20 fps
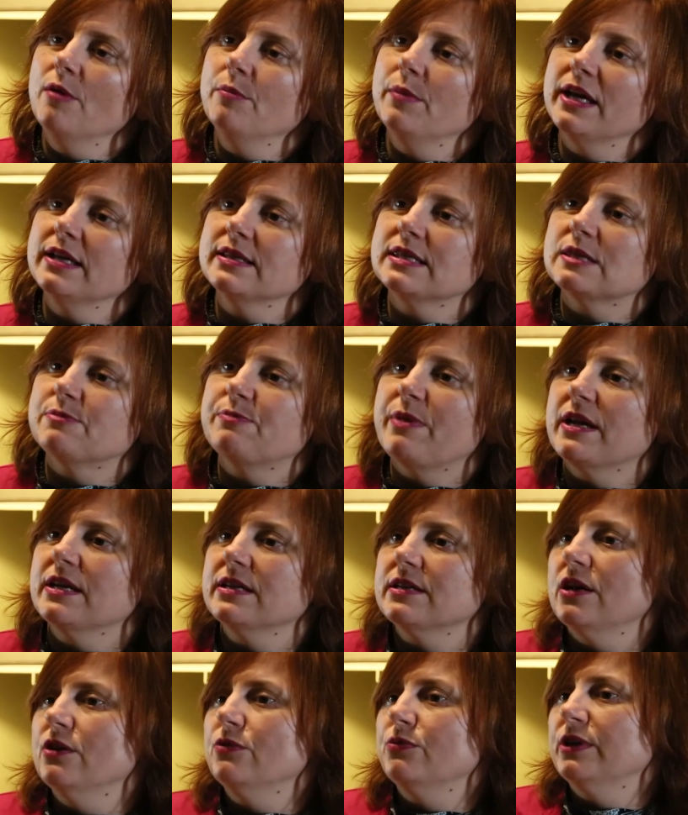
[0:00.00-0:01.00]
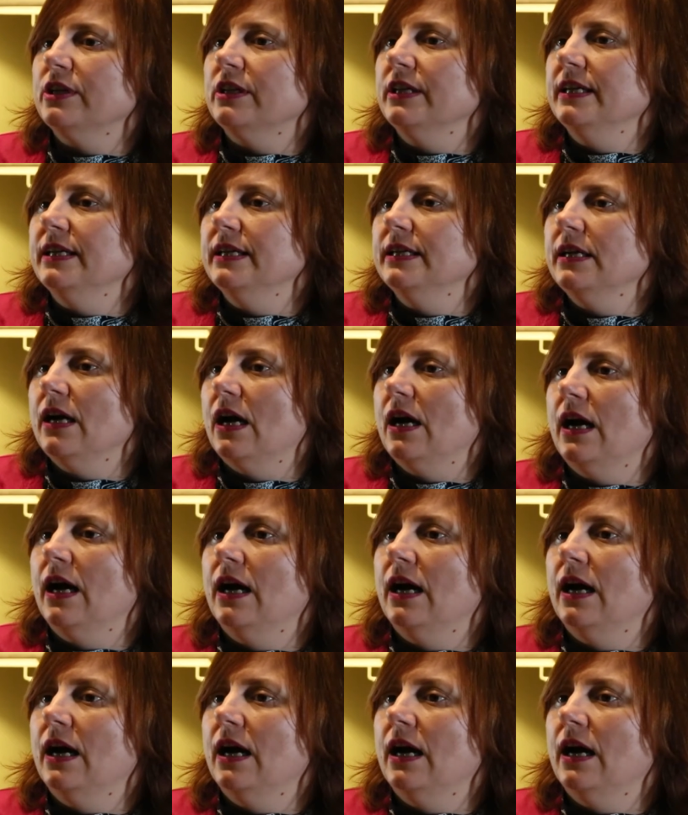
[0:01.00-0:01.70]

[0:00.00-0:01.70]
It's been a really